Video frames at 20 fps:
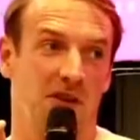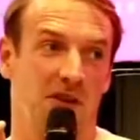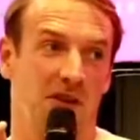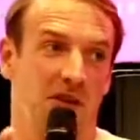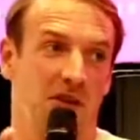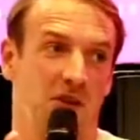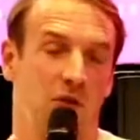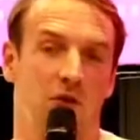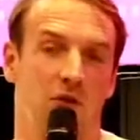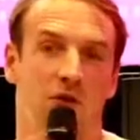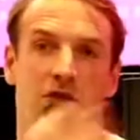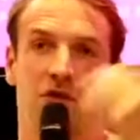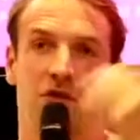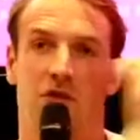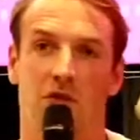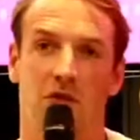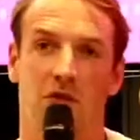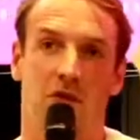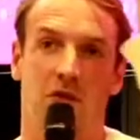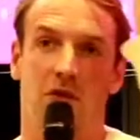which is
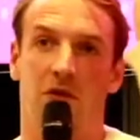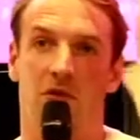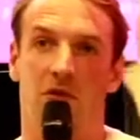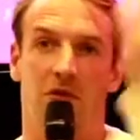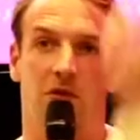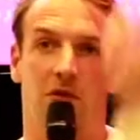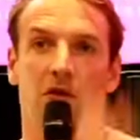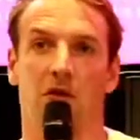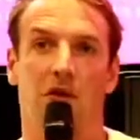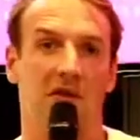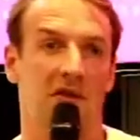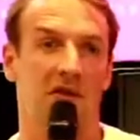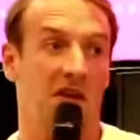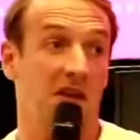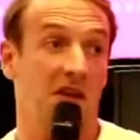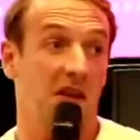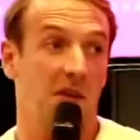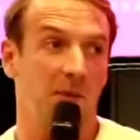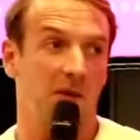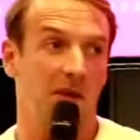the North Star
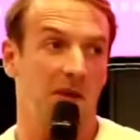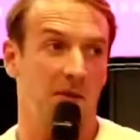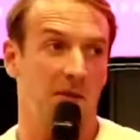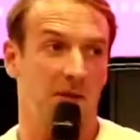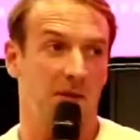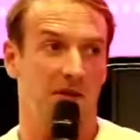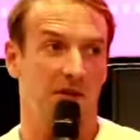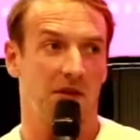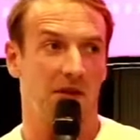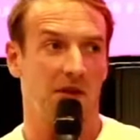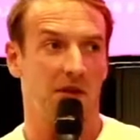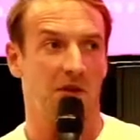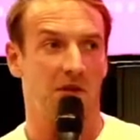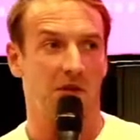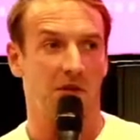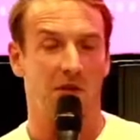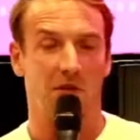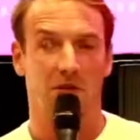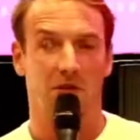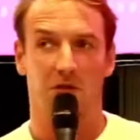KPI basically of our
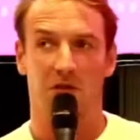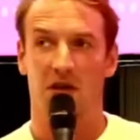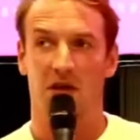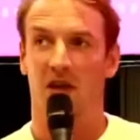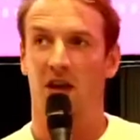industry.